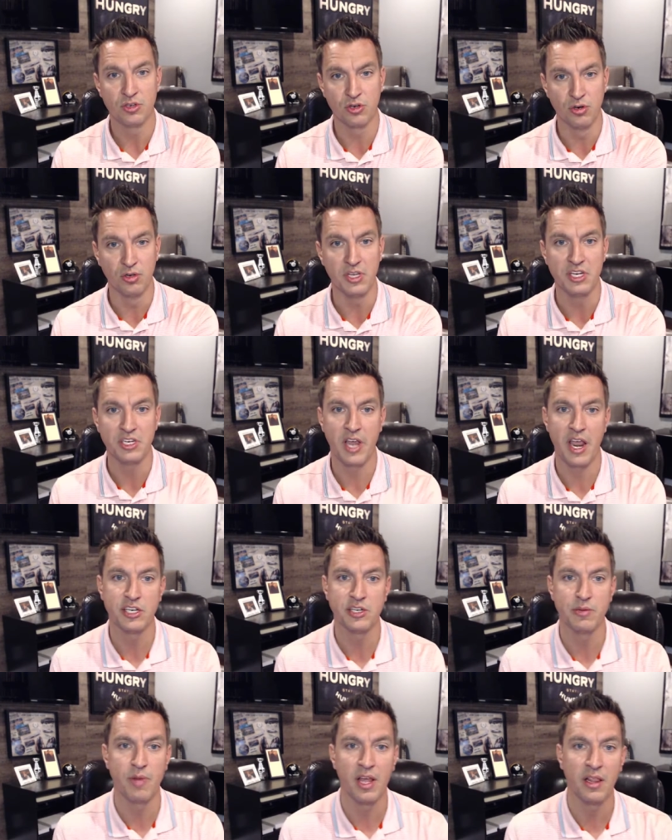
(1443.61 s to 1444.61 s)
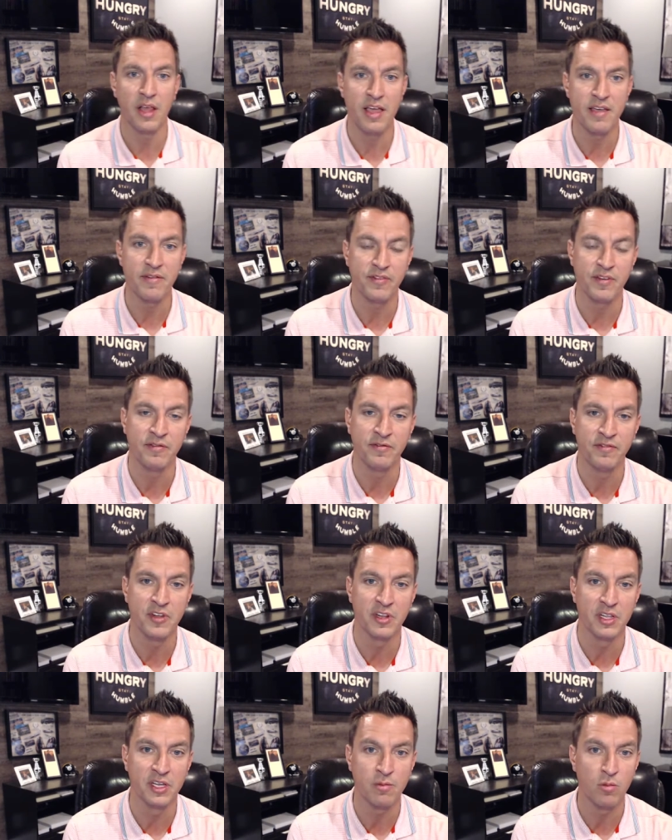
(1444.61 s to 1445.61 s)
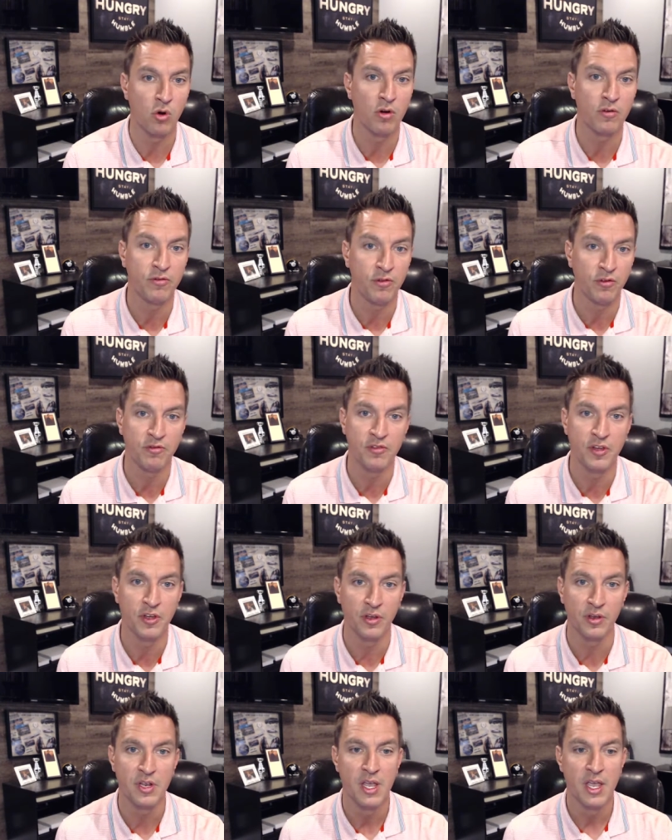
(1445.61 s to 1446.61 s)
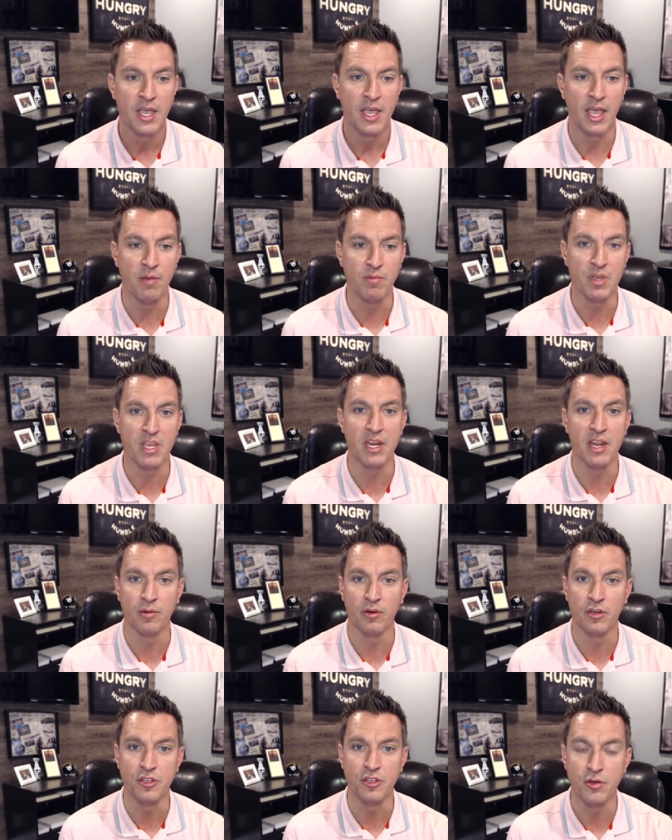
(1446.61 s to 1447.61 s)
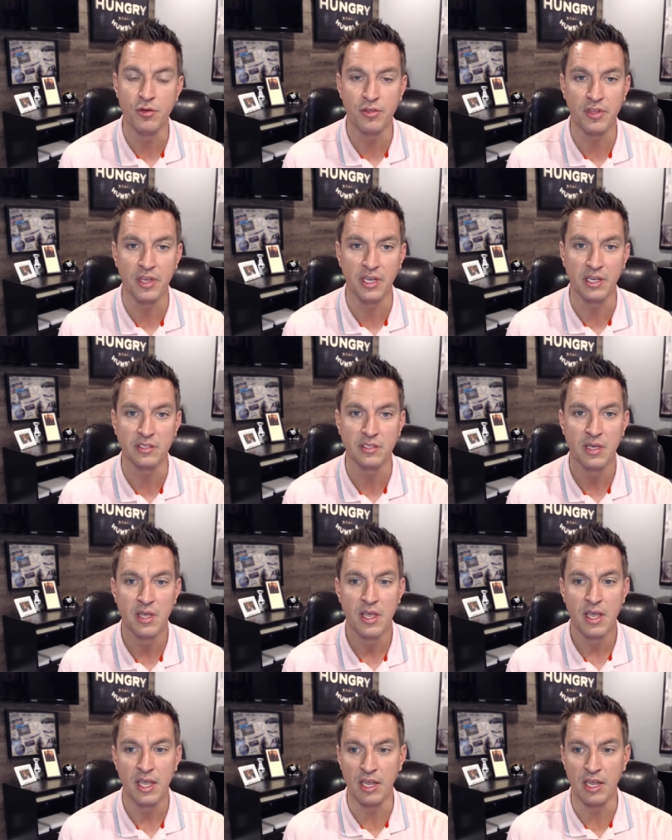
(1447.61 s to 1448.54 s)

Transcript: truly changing my life and feeling more fulfilled and being able to do things